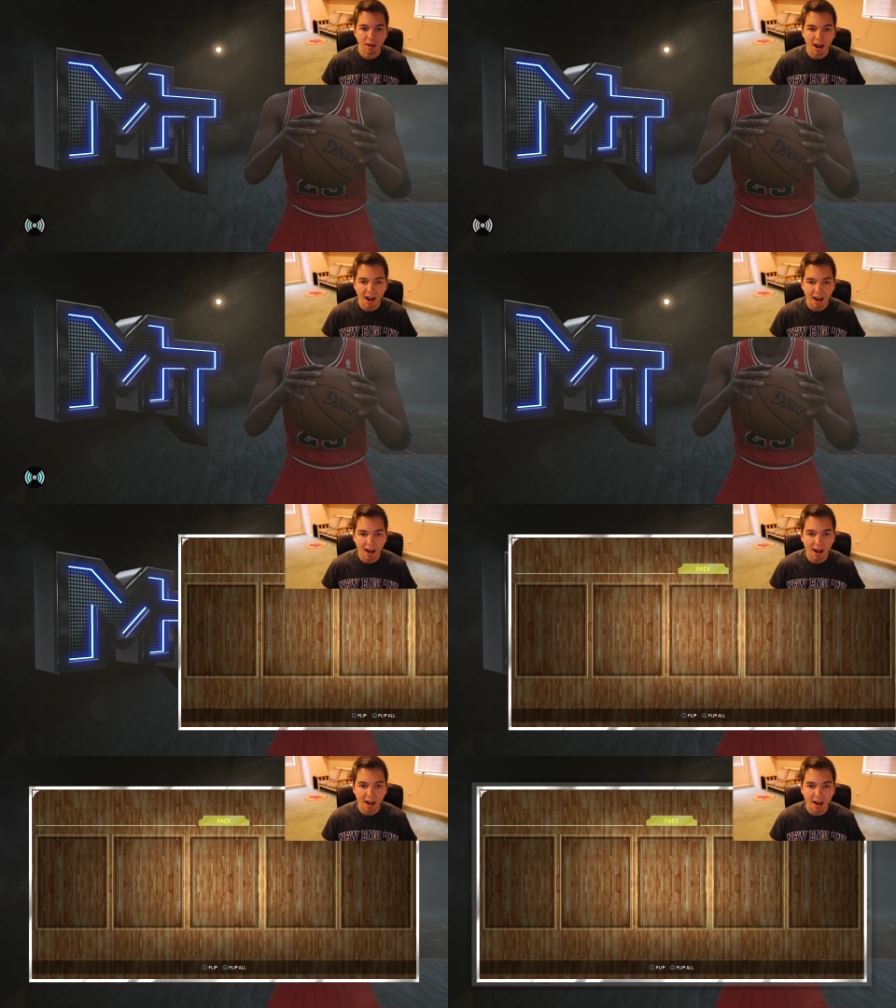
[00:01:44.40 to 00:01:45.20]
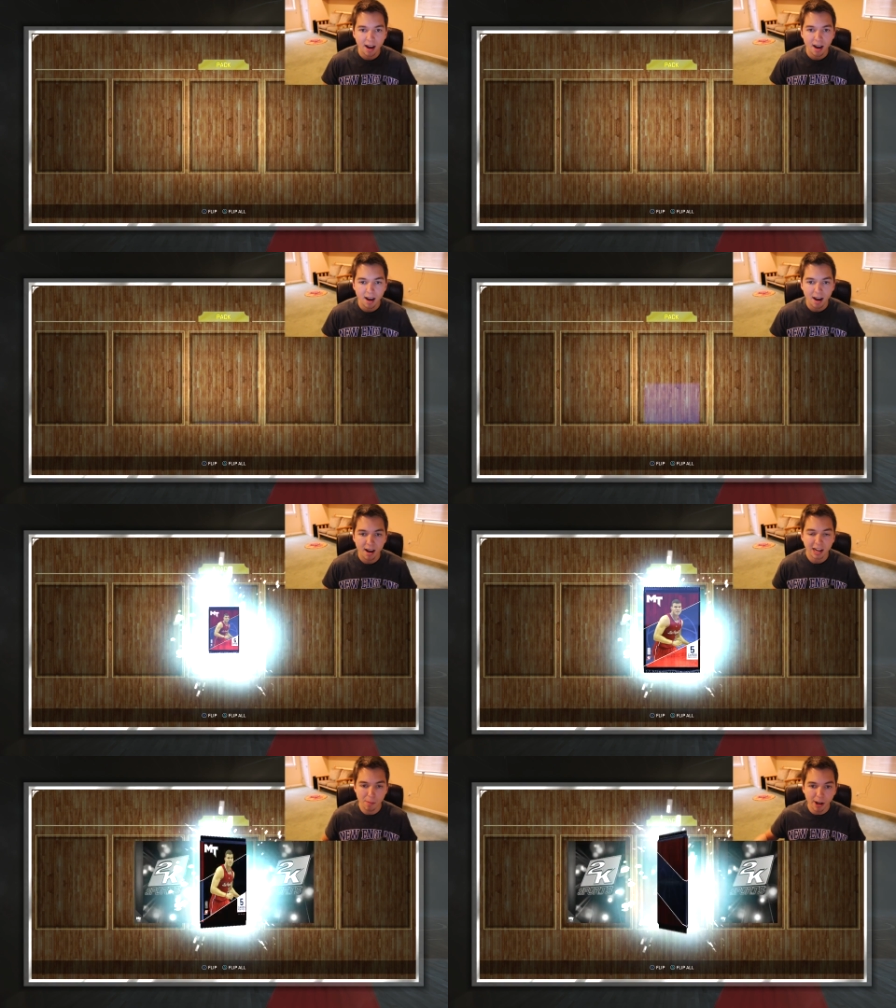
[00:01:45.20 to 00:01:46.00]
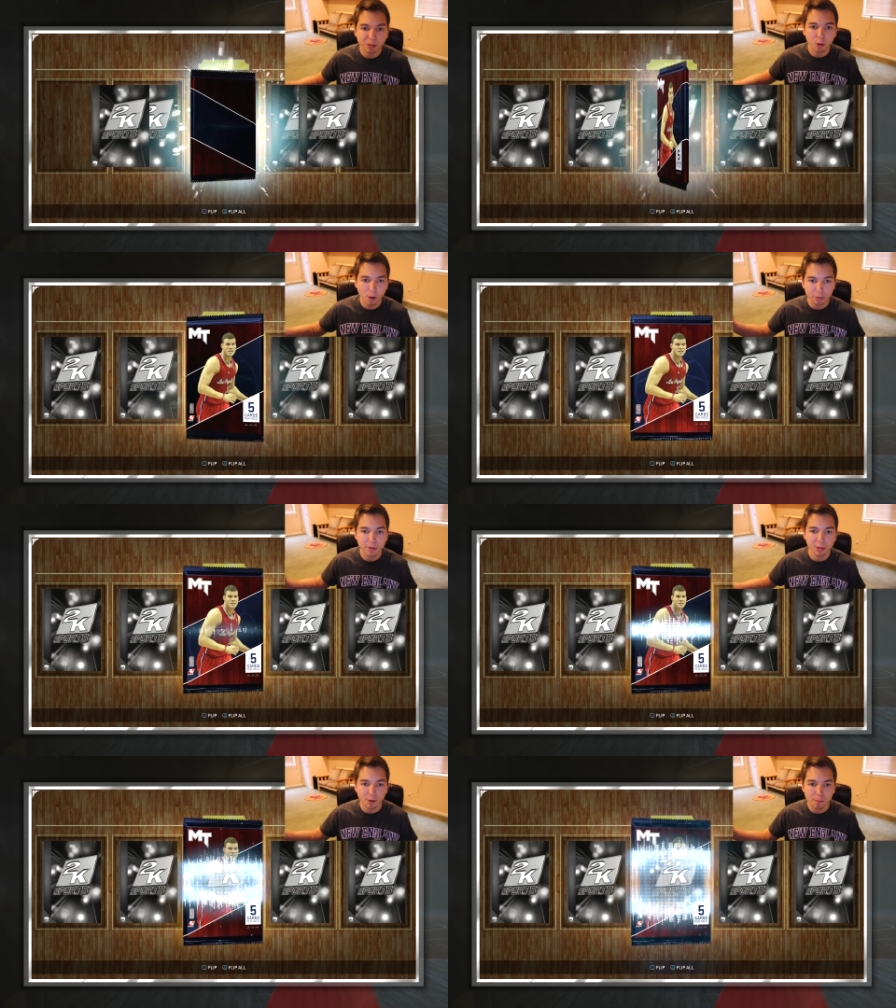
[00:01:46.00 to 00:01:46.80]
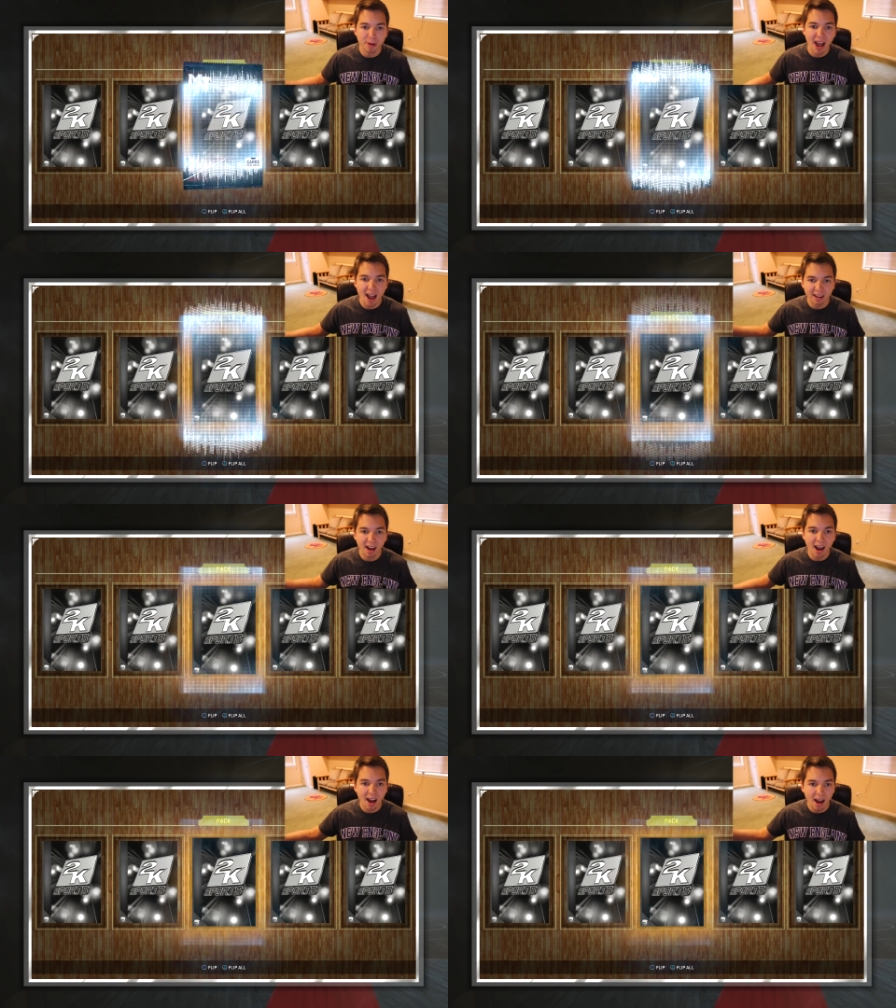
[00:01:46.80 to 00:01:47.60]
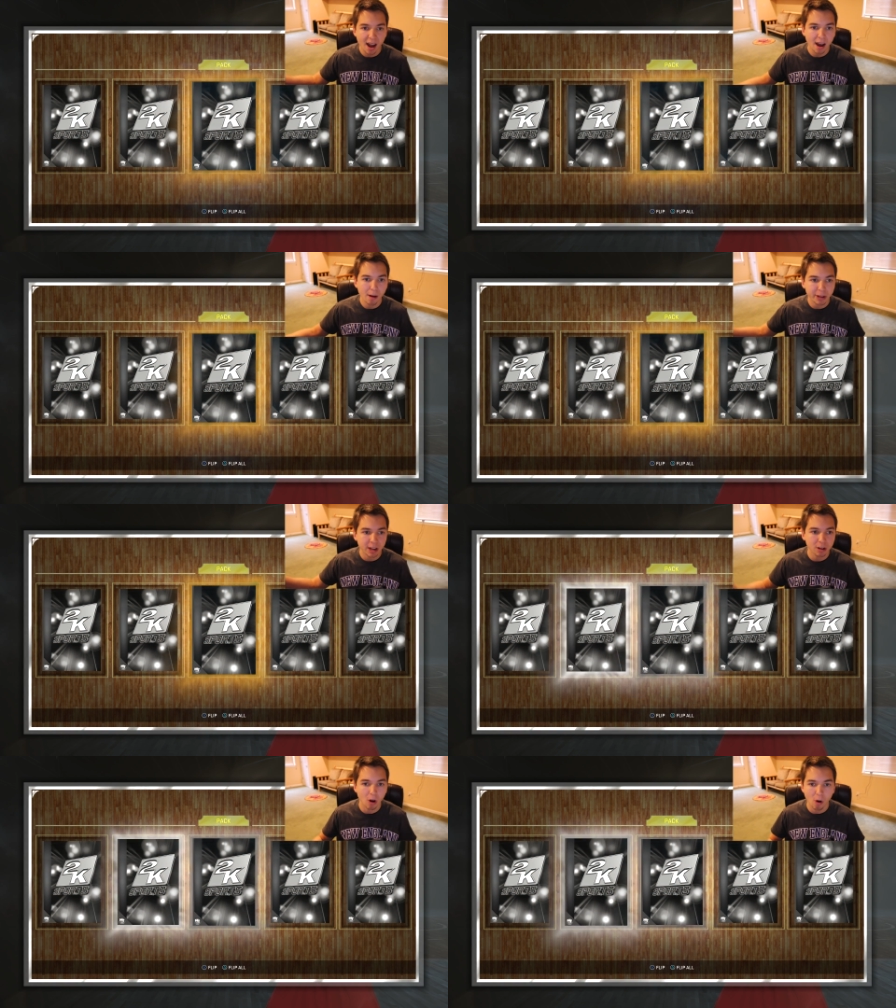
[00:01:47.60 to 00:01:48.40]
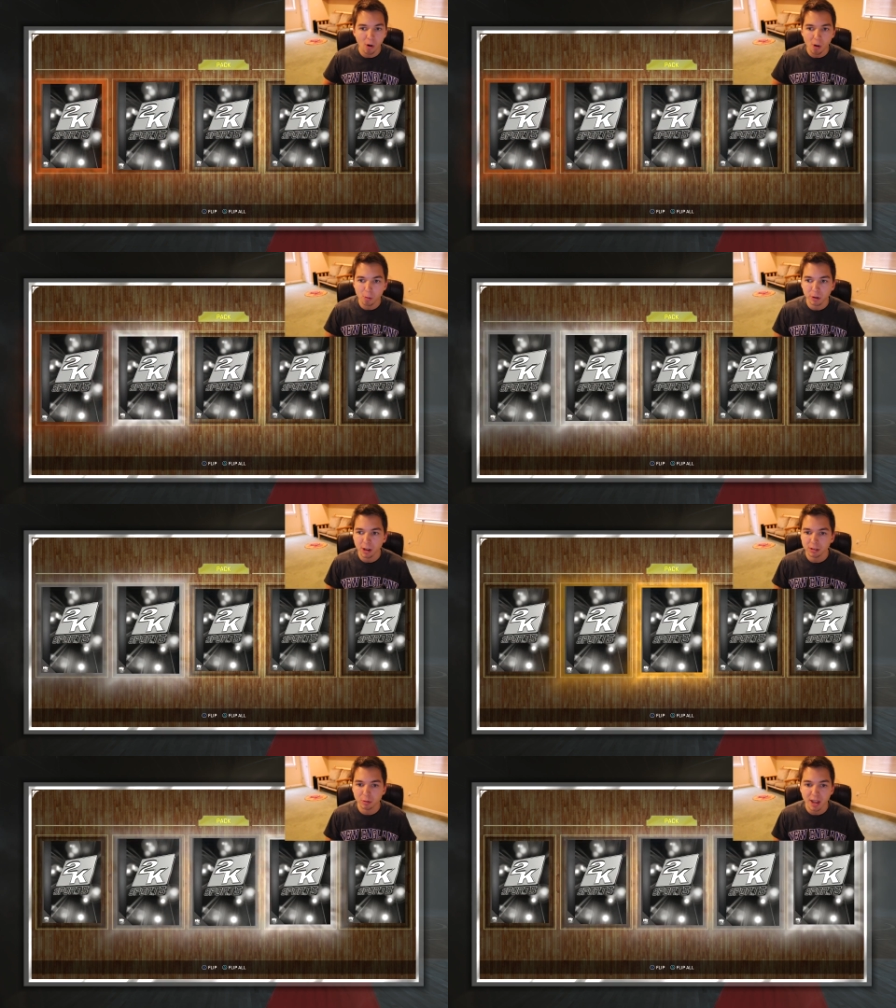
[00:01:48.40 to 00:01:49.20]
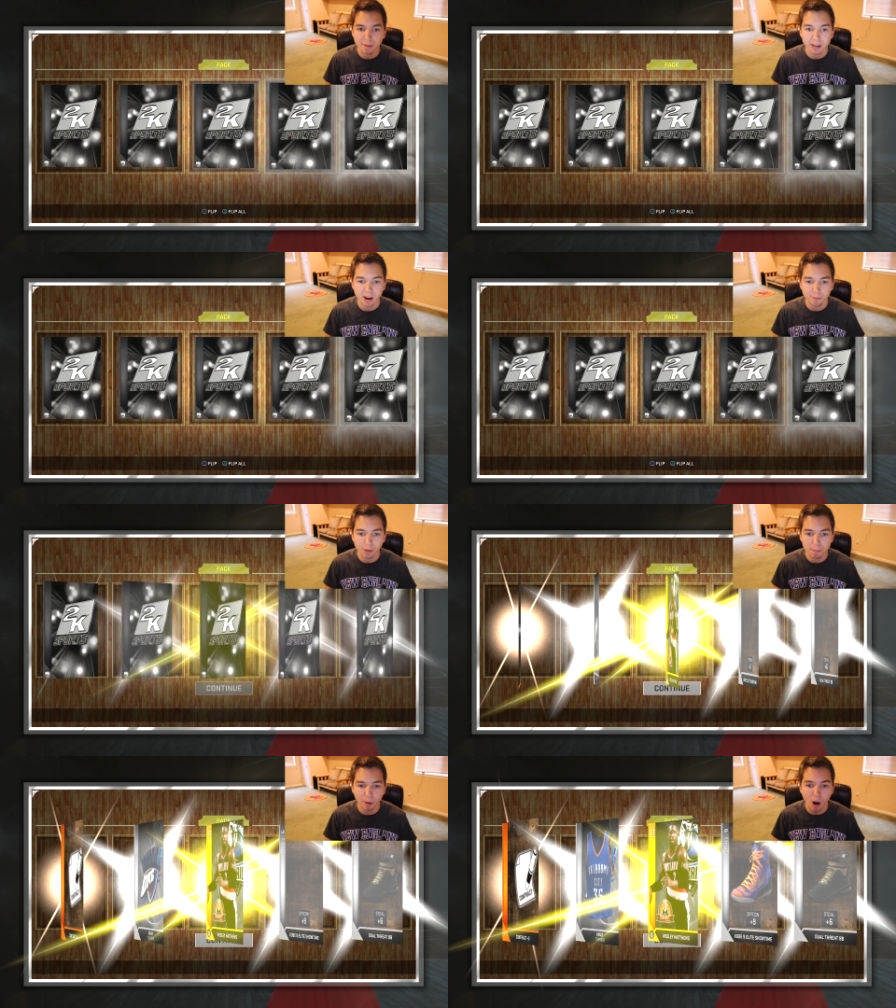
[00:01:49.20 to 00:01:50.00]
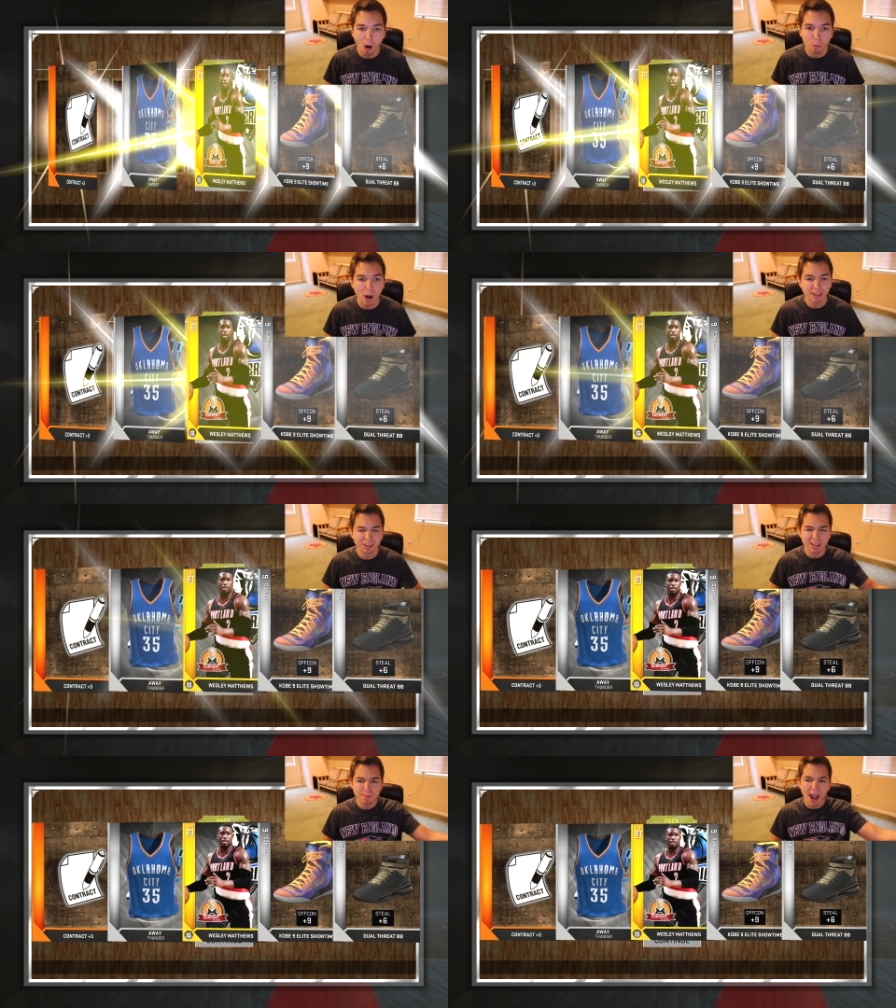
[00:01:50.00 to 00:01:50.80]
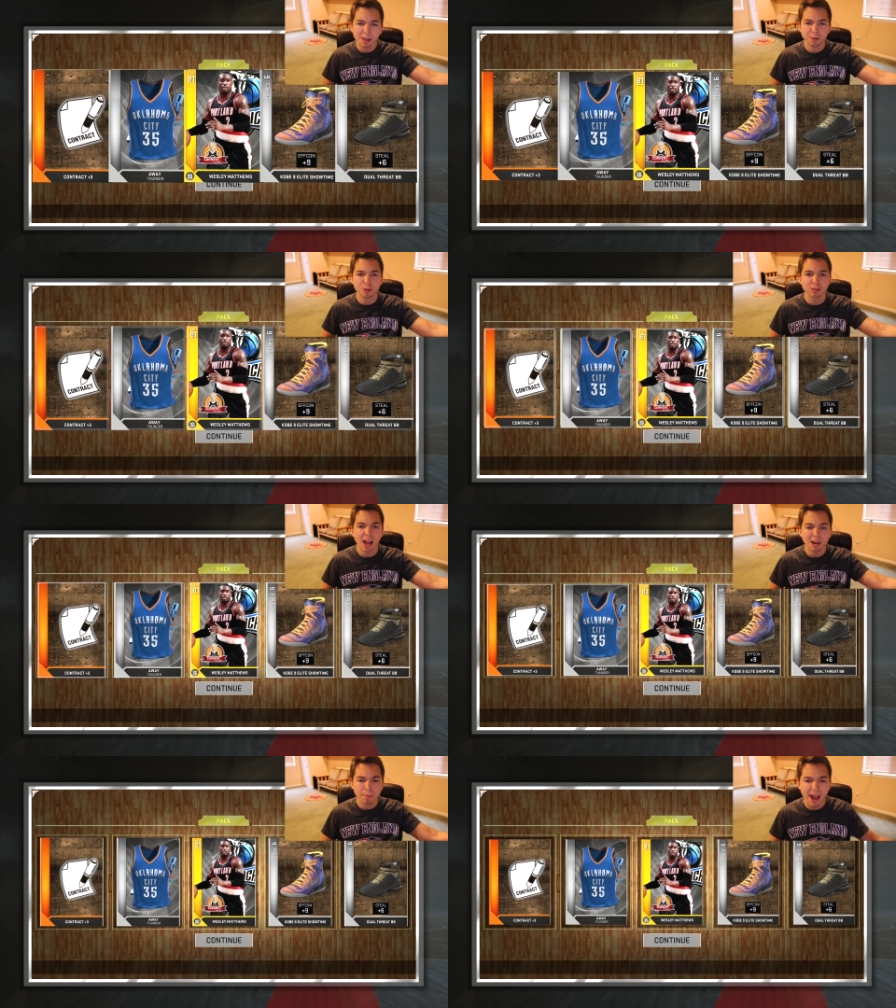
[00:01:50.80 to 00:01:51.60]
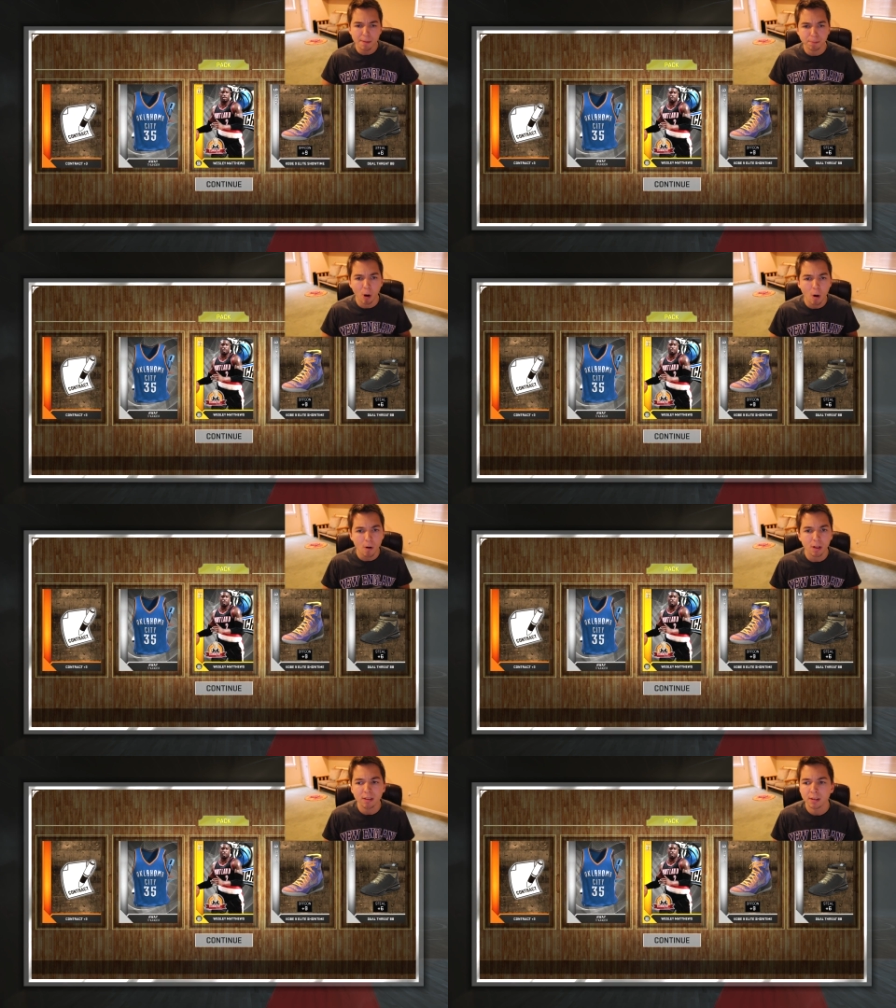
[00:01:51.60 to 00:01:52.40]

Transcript: Ah, uh, come on, do it with me. Third pack. Uh, we get a gold. What else do we have in here? Flip ball. Wesley Matthews. Not a bad pull. All